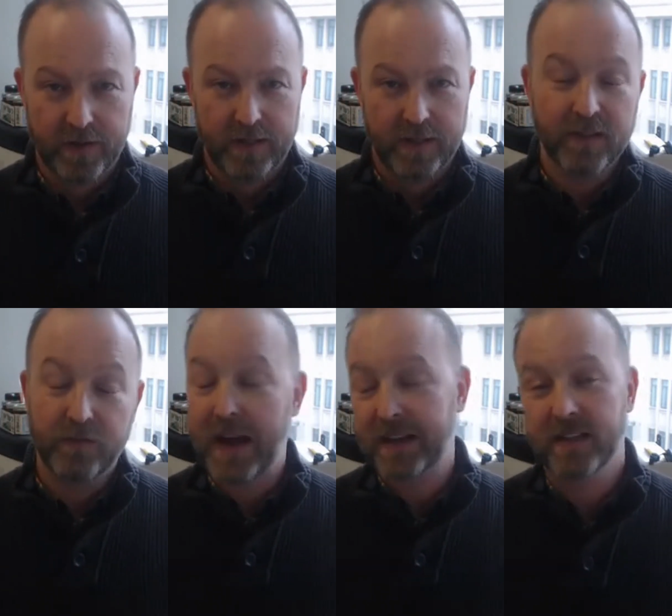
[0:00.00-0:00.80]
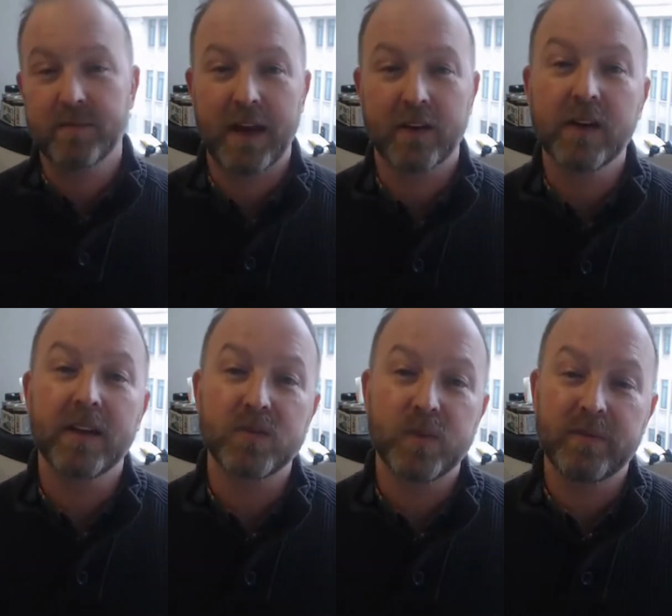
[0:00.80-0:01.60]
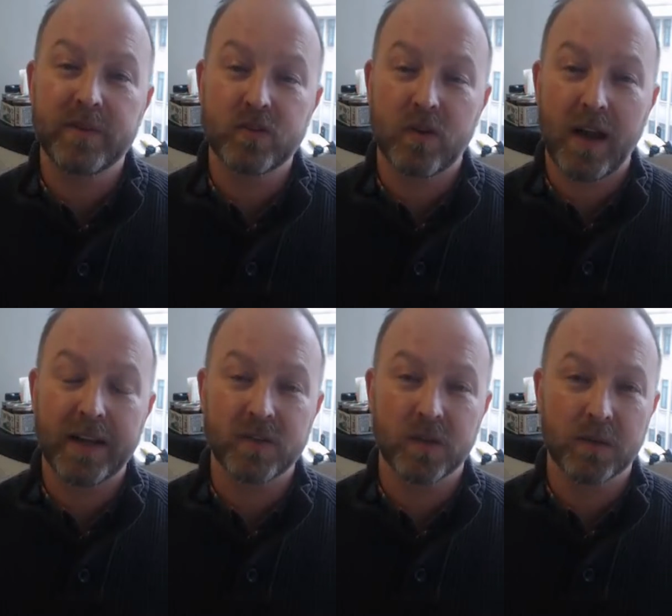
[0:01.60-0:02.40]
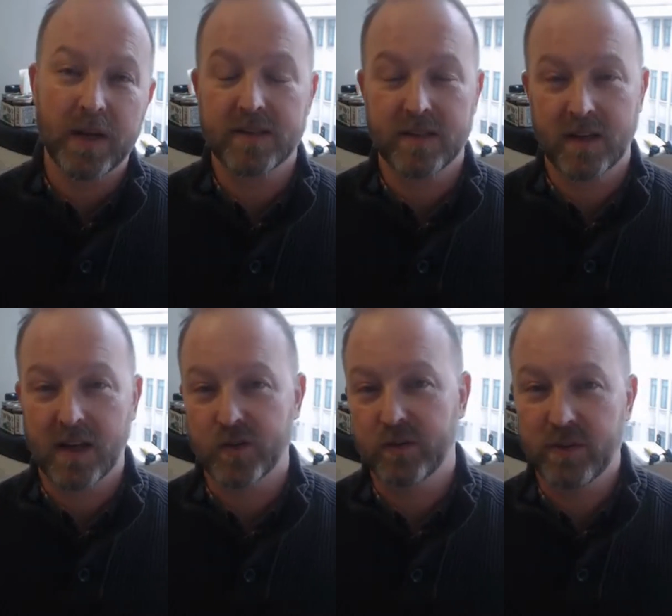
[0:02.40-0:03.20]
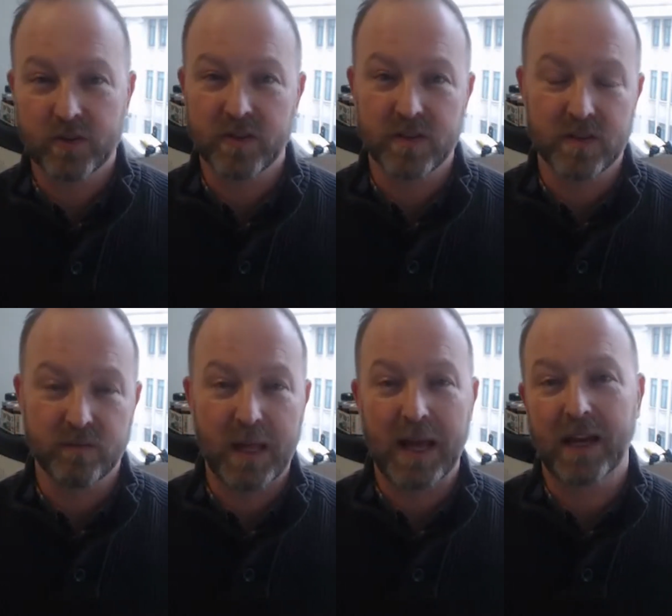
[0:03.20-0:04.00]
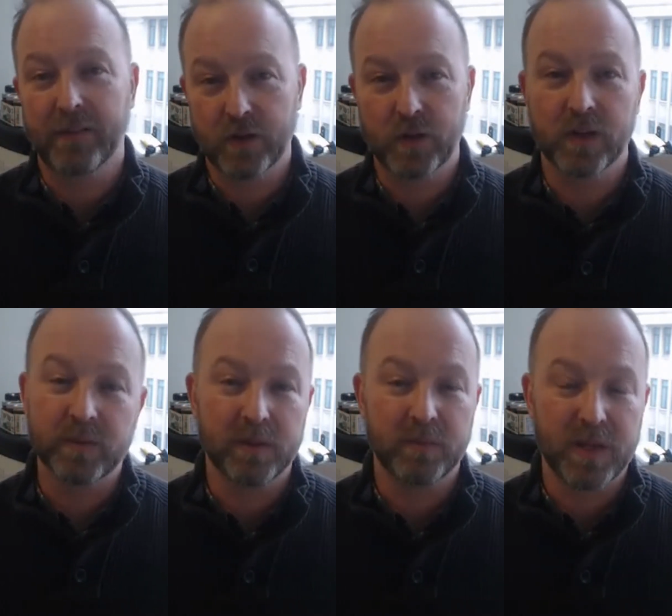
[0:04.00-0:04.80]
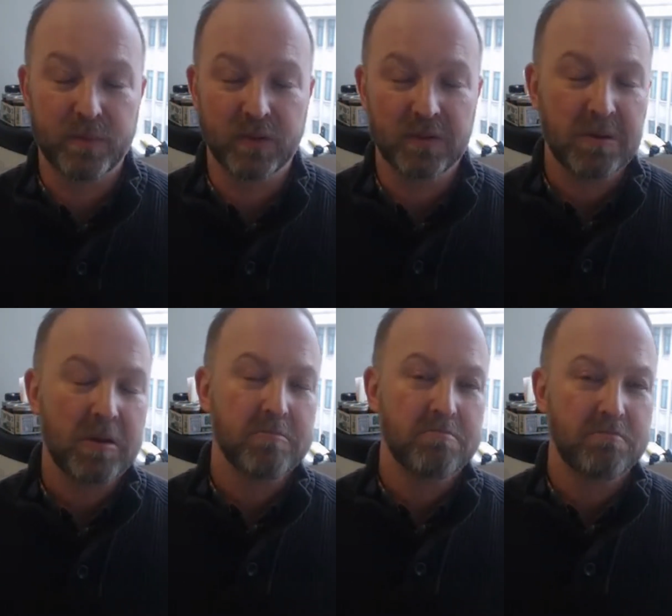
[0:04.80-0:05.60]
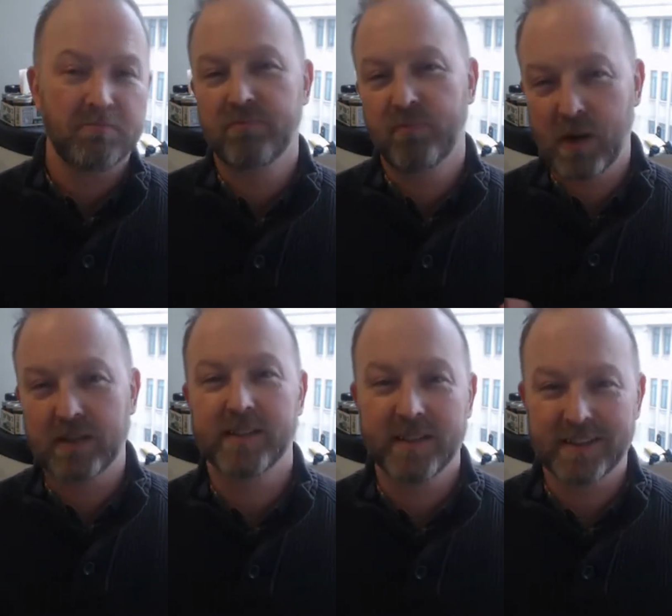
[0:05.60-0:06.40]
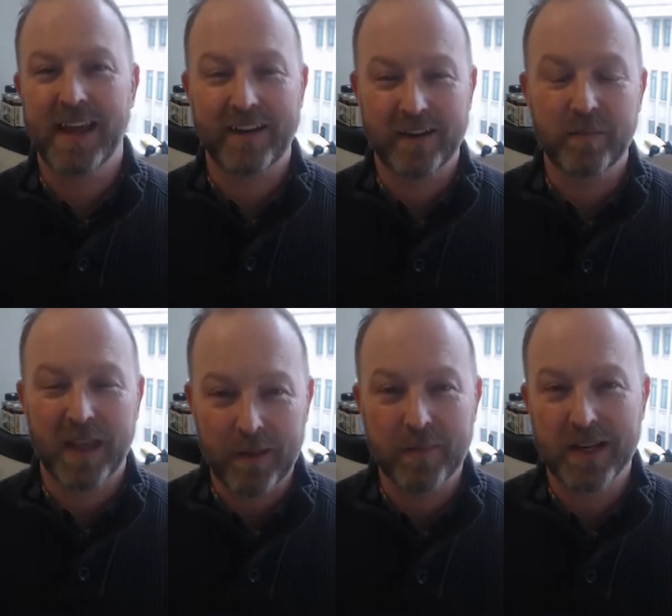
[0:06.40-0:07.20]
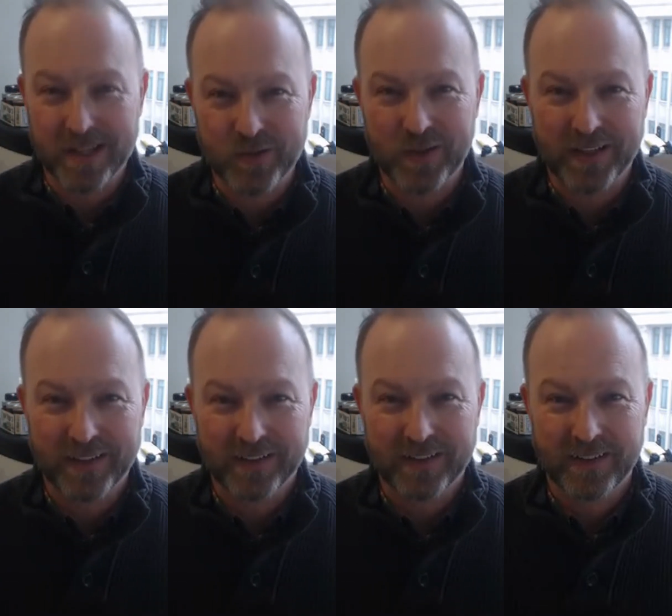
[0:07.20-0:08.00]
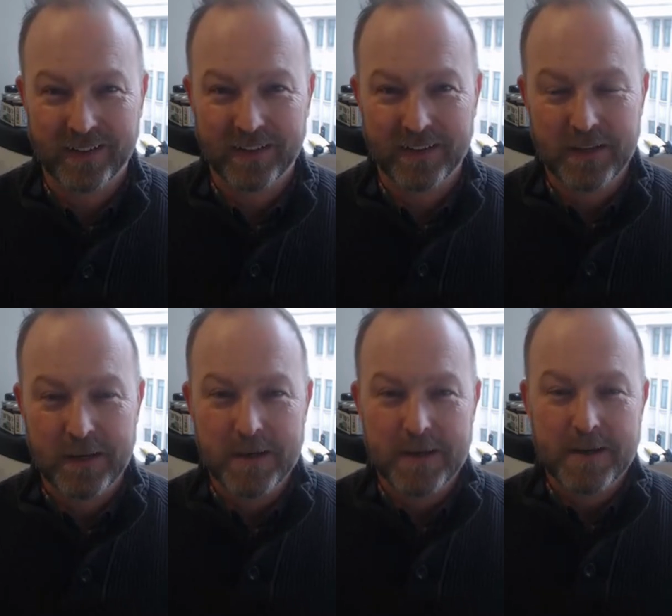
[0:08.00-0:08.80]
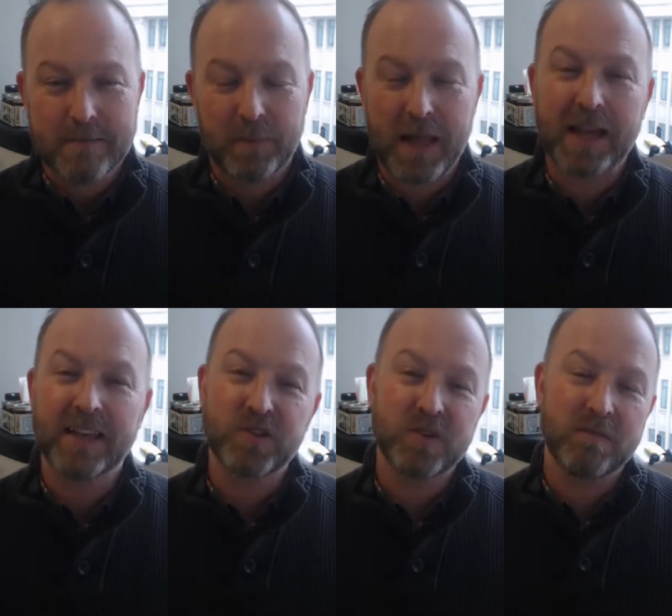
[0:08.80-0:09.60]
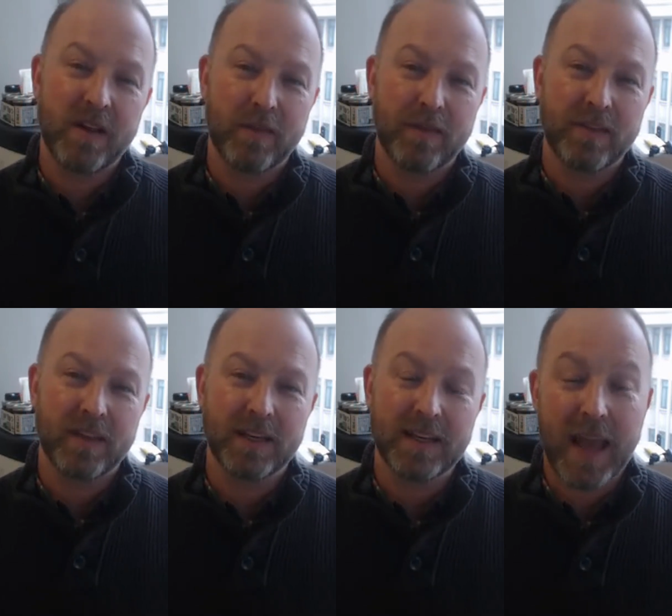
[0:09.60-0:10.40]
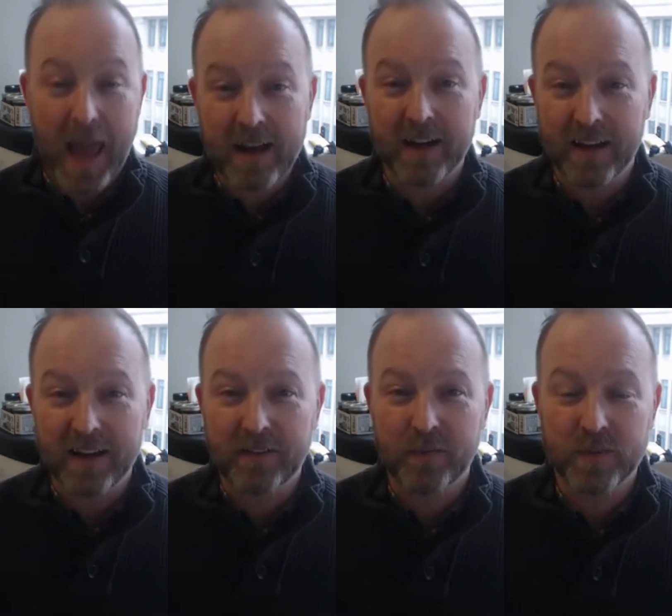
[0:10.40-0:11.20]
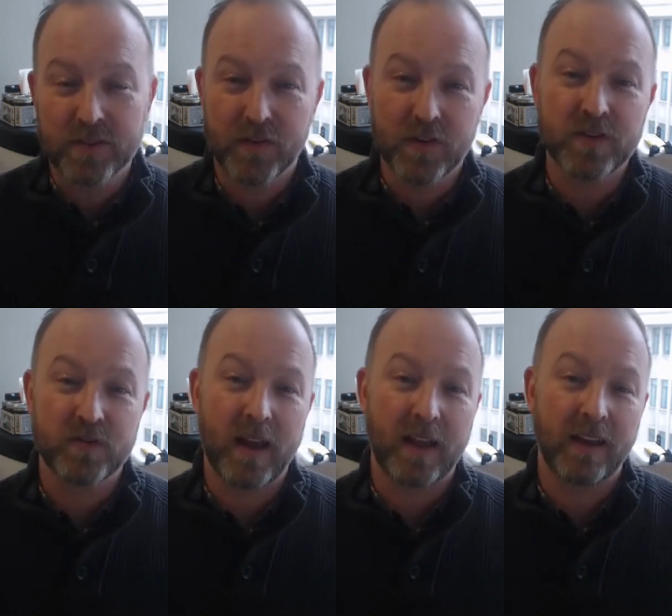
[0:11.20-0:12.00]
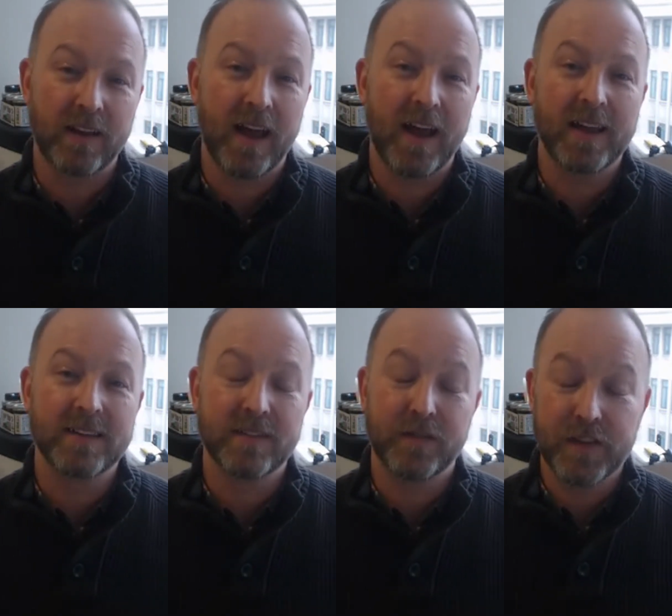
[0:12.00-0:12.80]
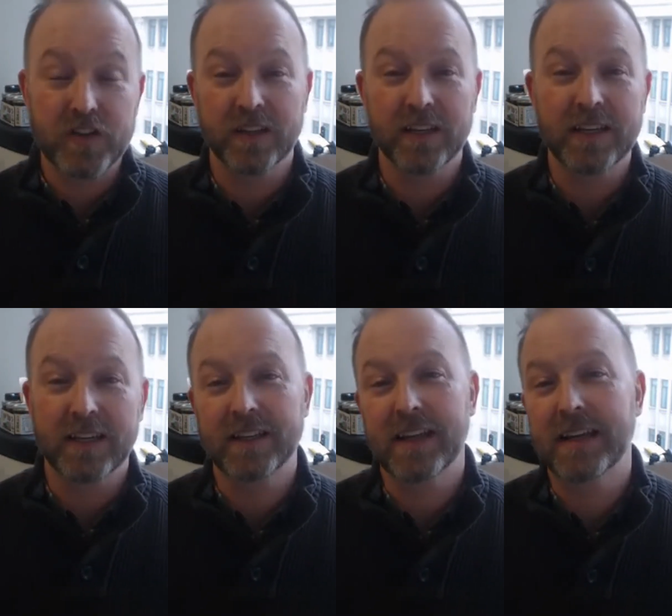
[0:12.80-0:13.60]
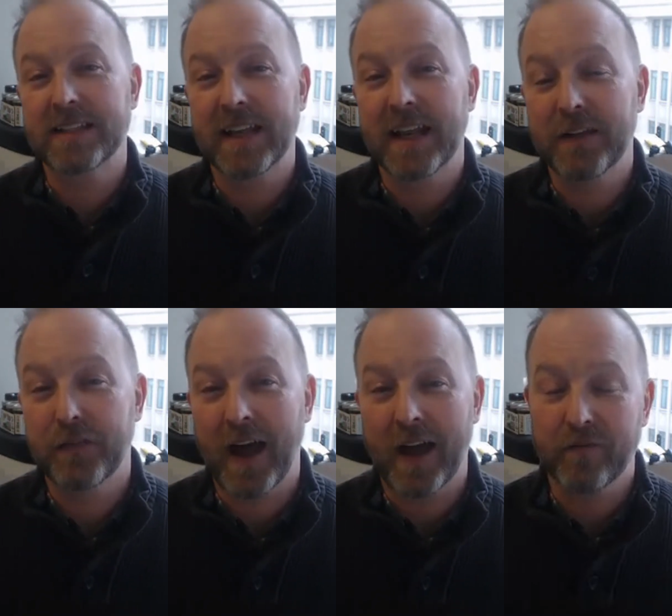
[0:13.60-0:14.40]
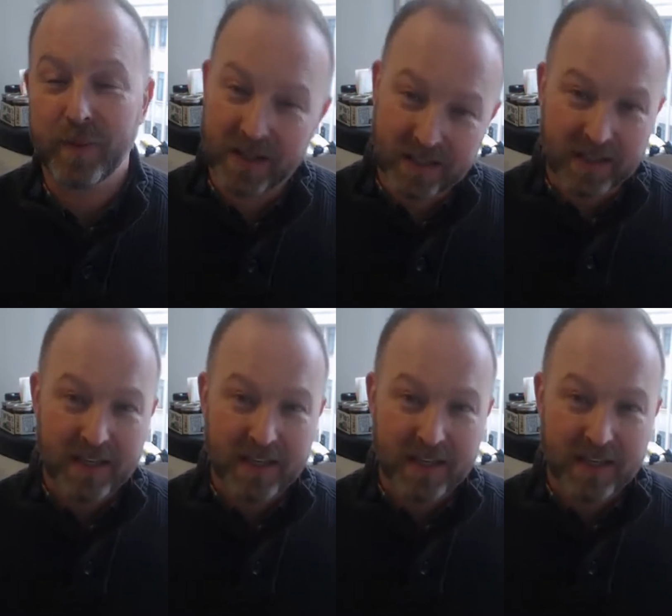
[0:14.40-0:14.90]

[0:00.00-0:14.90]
The fact of the matter is we've been trying to erase the contributions of Black Afro-Caribbean people, well, since Canada became a country. Black History Month in Canada was first recognized officially in 1985, but it